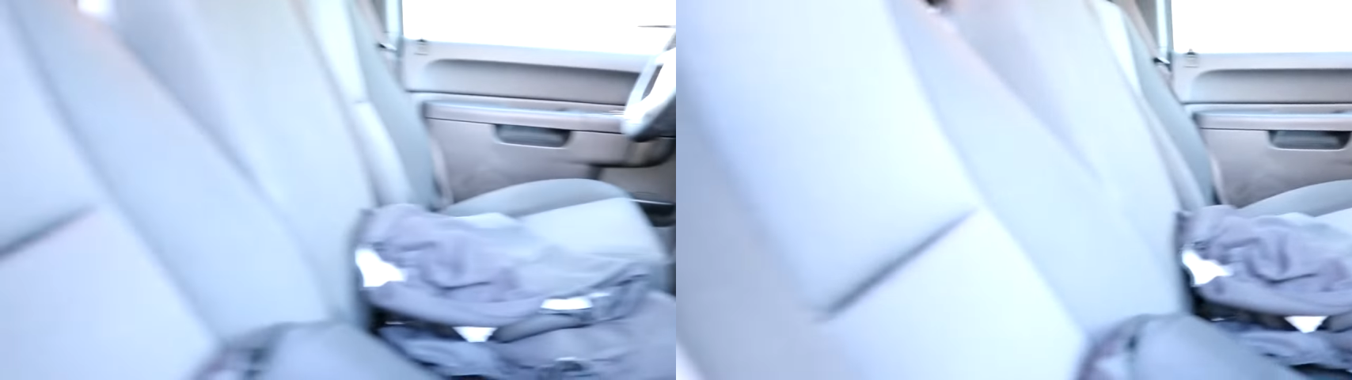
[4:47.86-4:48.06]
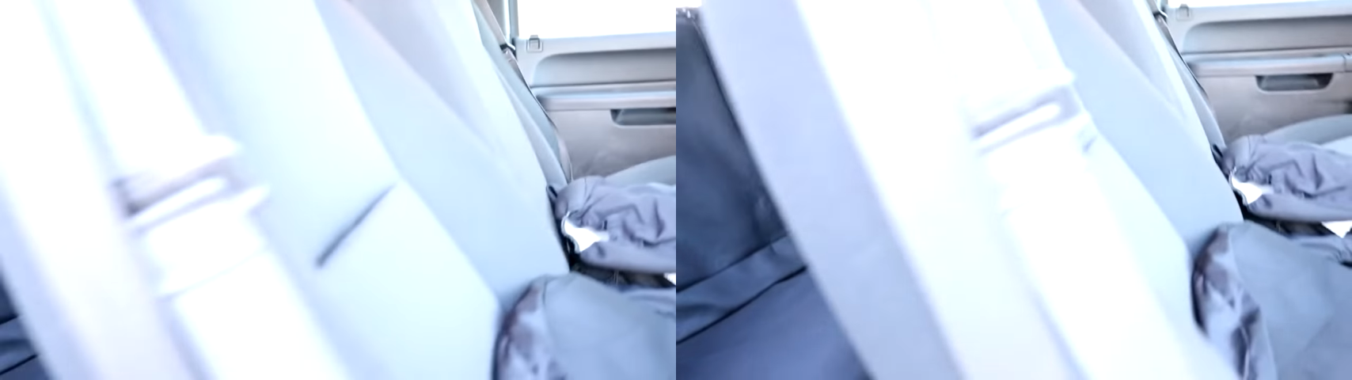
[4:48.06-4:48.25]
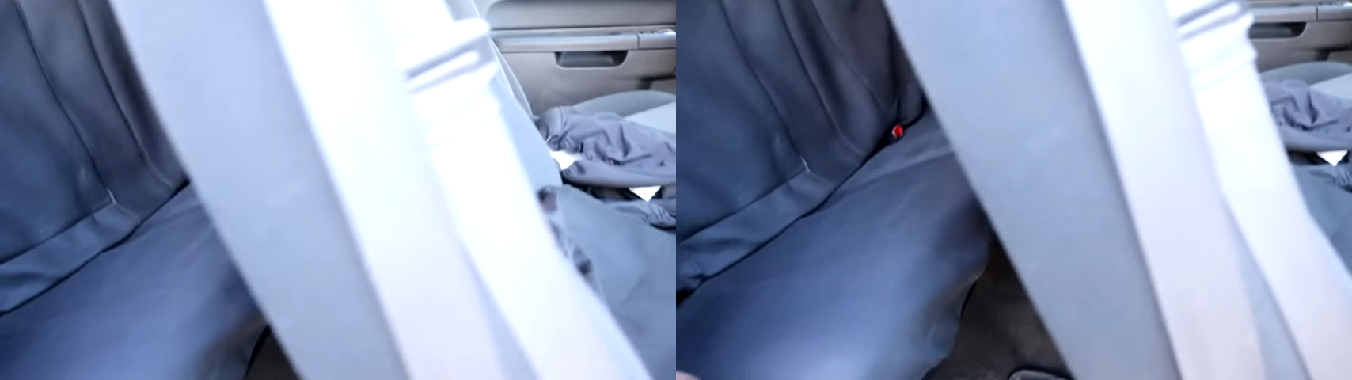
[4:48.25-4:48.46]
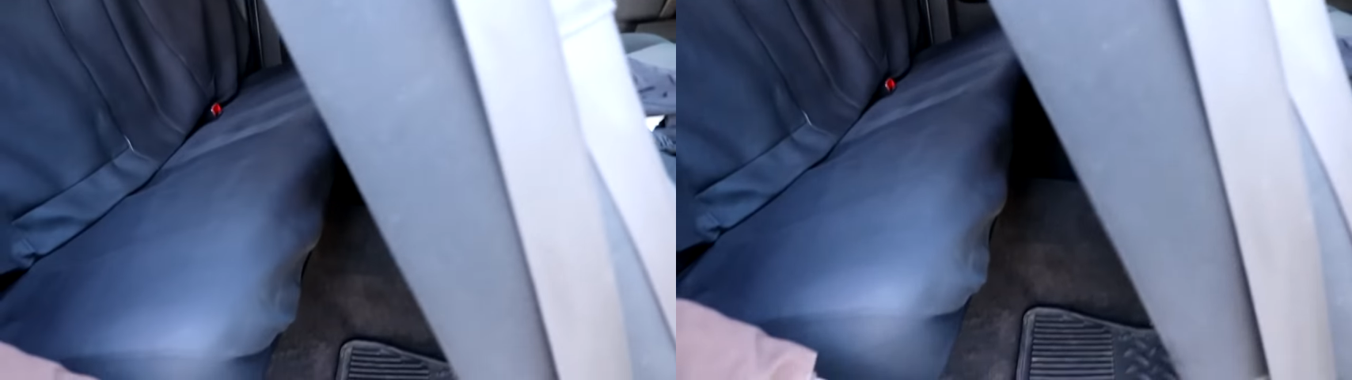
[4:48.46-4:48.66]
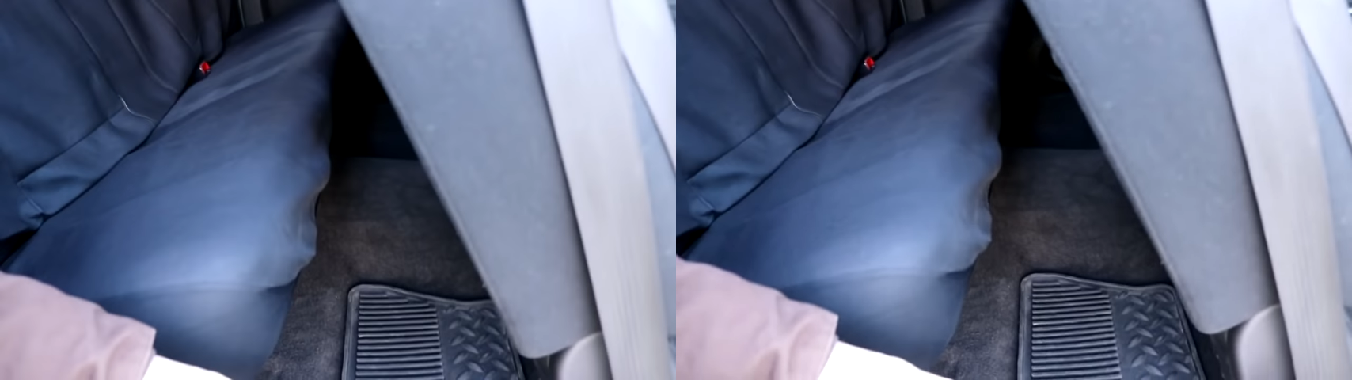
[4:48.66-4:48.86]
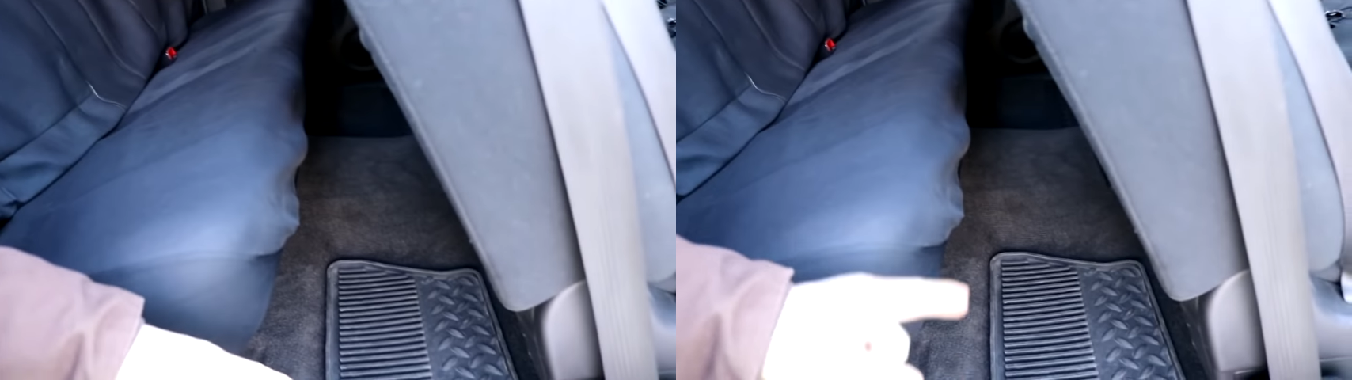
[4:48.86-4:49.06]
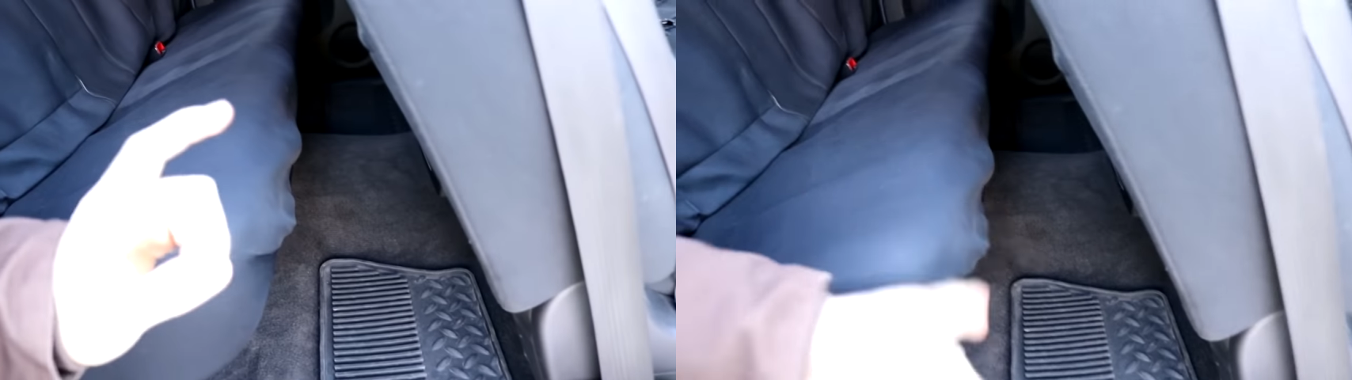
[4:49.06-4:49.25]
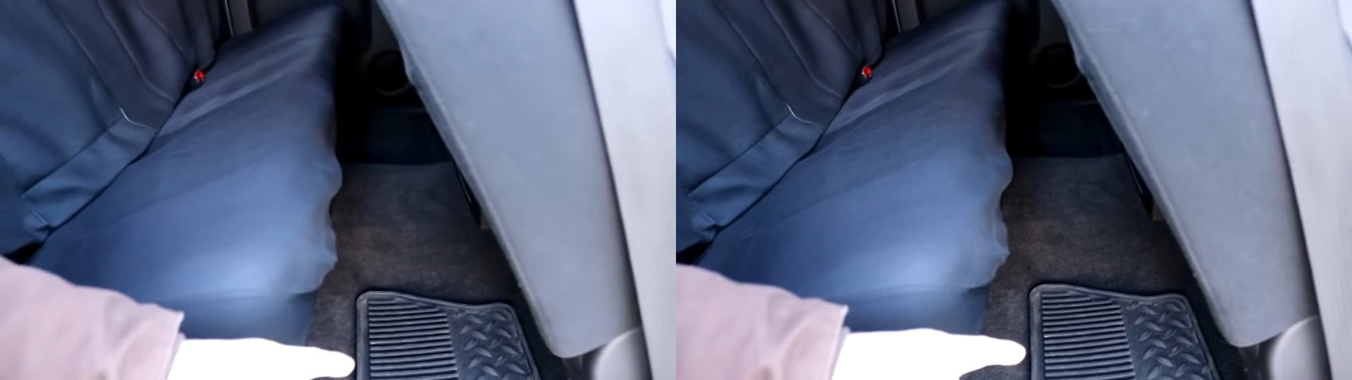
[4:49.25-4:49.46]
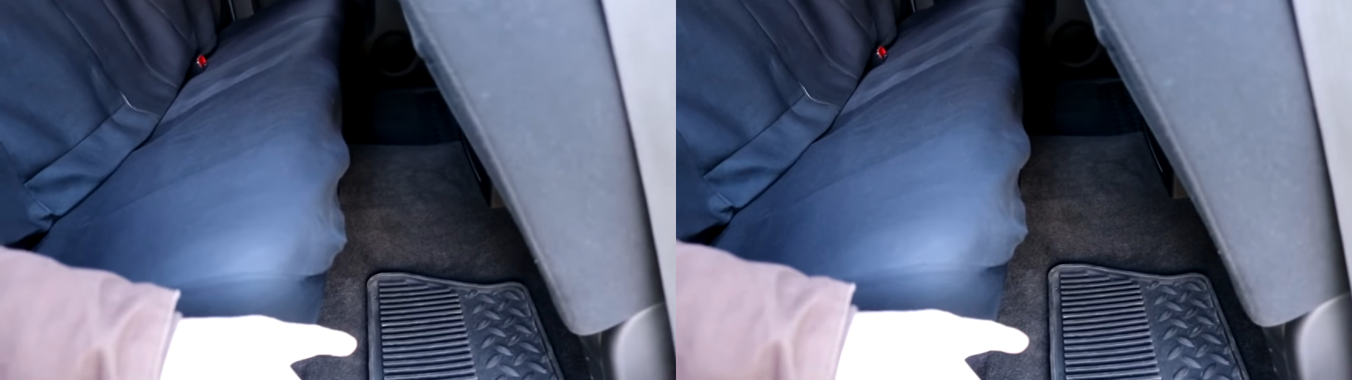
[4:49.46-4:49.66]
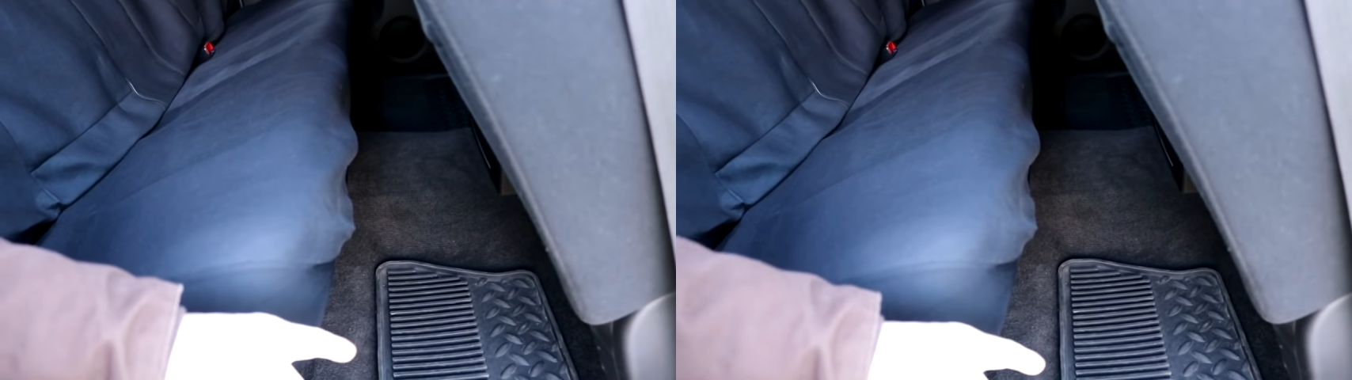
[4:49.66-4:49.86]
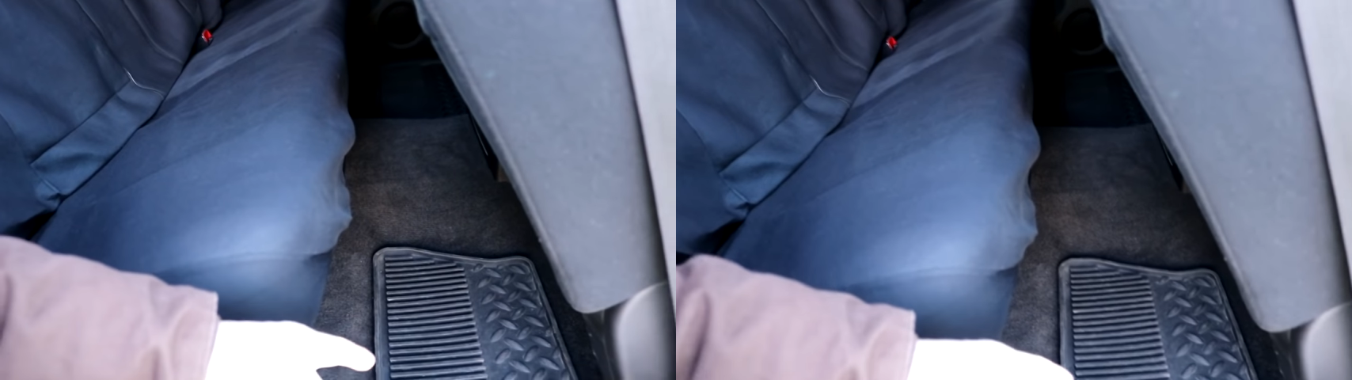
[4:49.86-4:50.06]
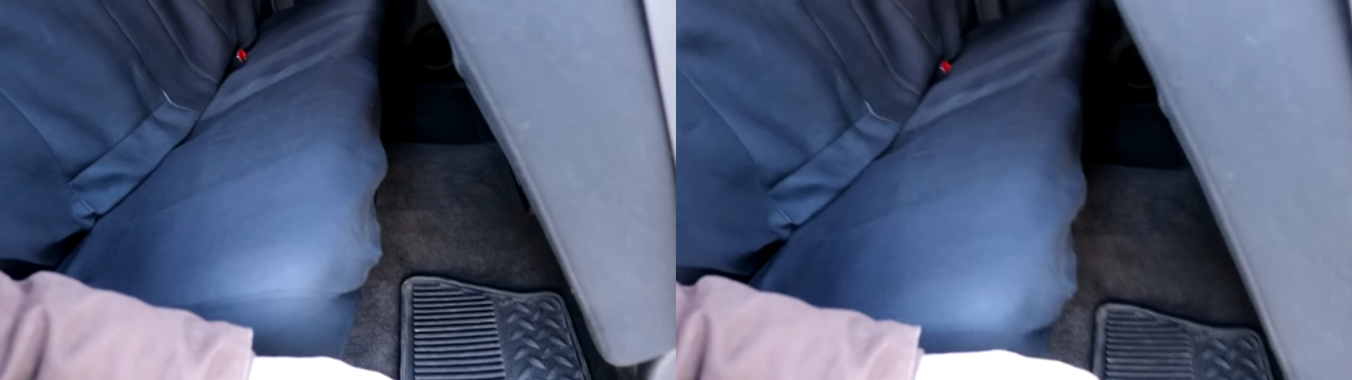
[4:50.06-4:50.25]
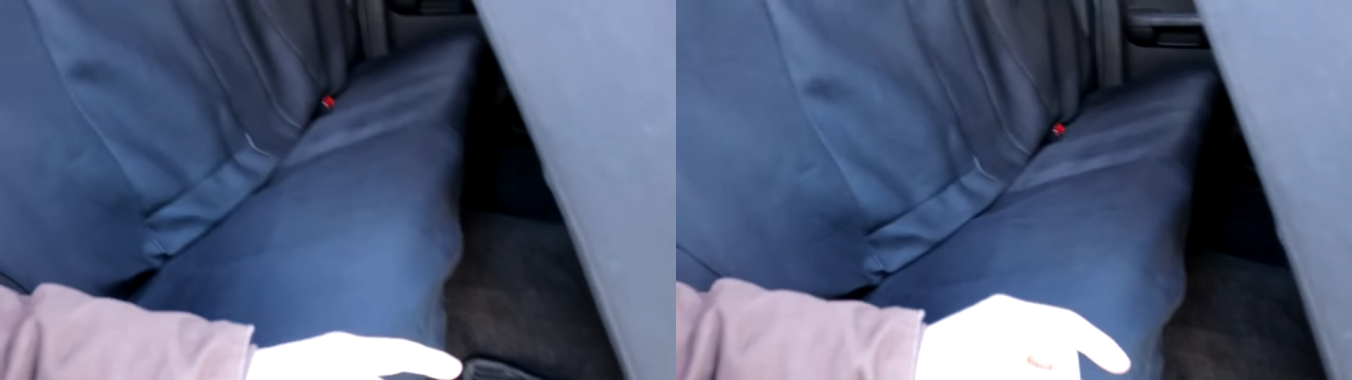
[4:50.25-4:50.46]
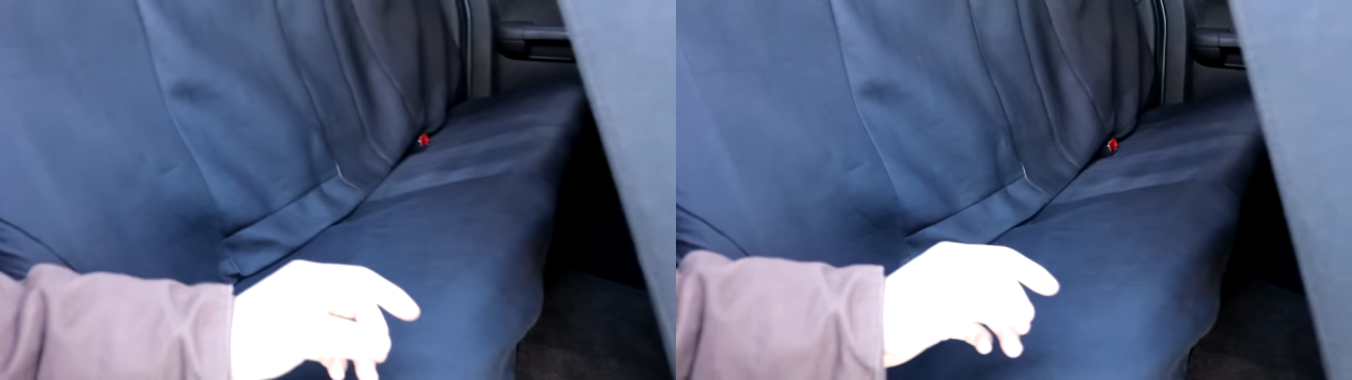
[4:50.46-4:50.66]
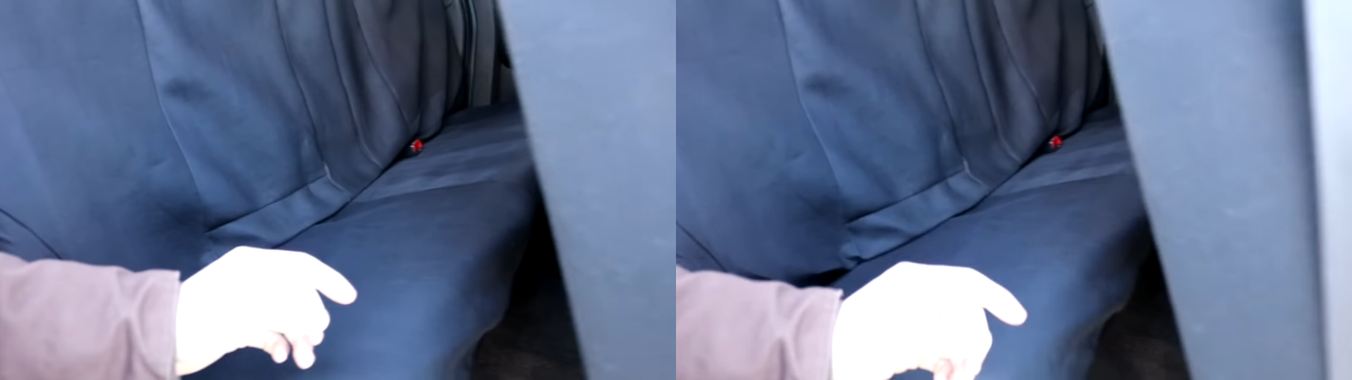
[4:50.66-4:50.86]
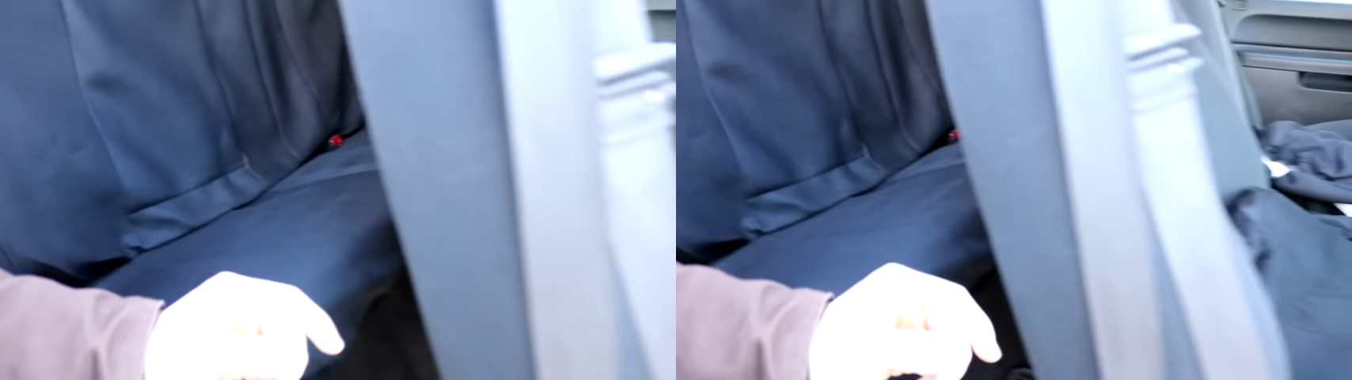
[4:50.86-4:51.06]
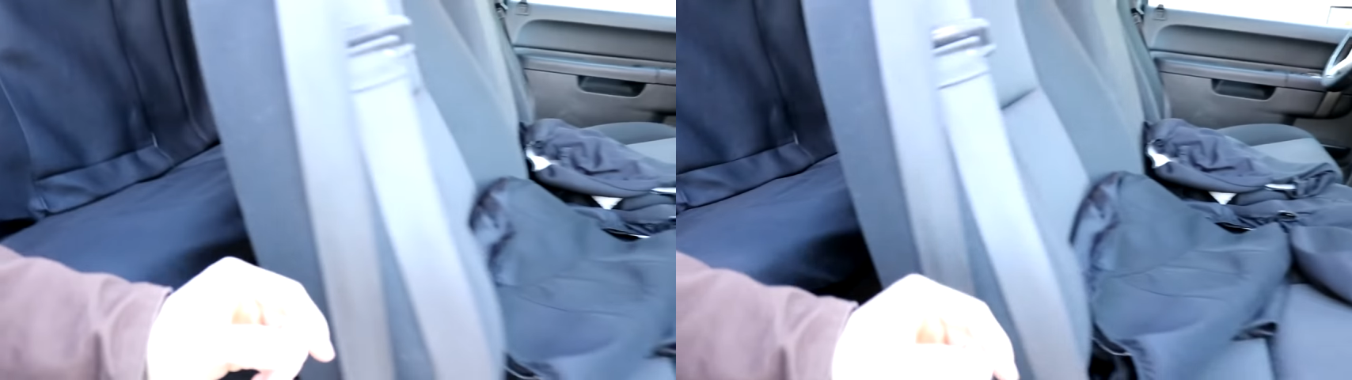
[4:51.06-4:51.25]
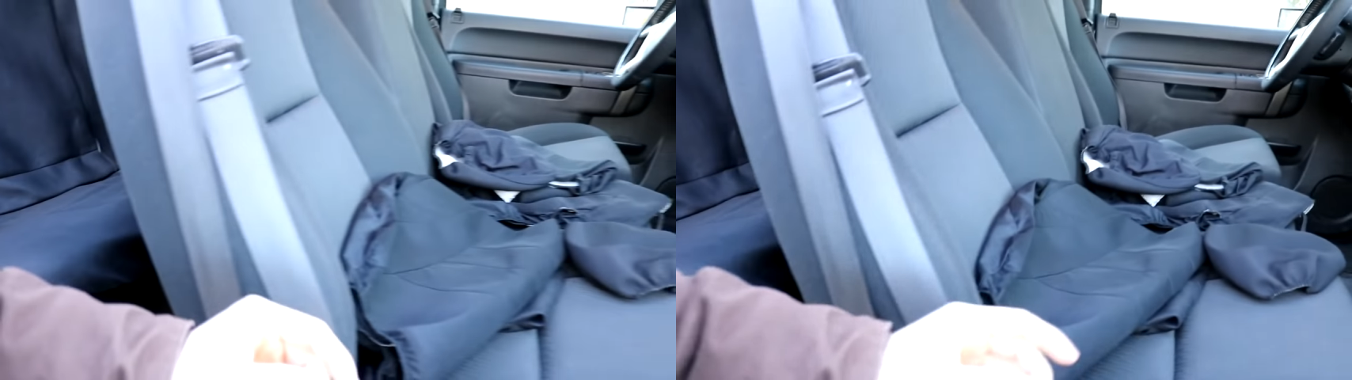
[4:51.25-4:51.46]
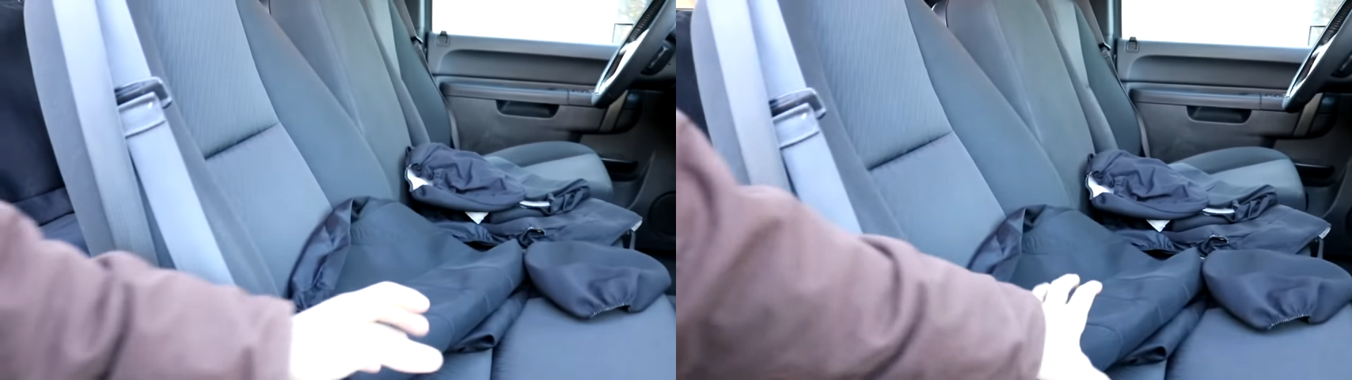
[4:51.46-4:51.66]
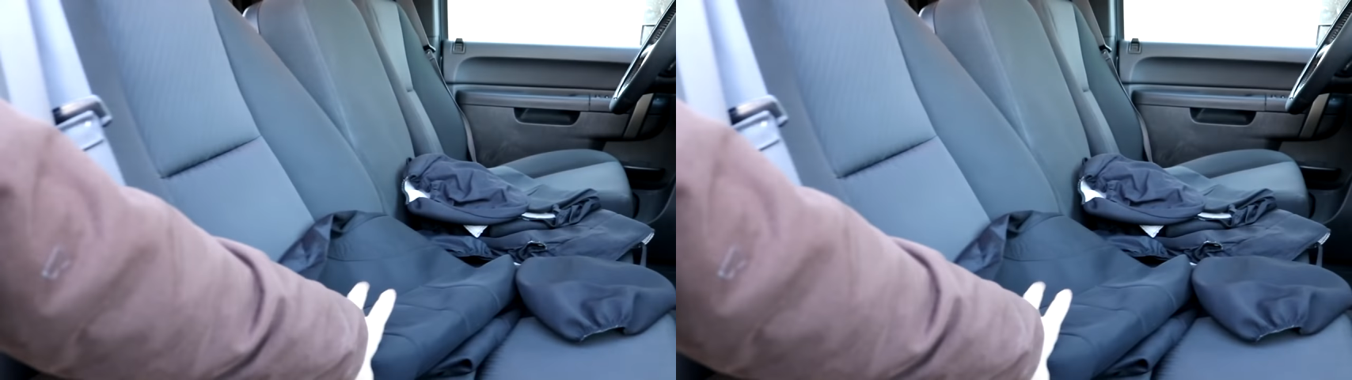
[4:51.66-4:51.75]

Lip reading: [unreadable: no face in view]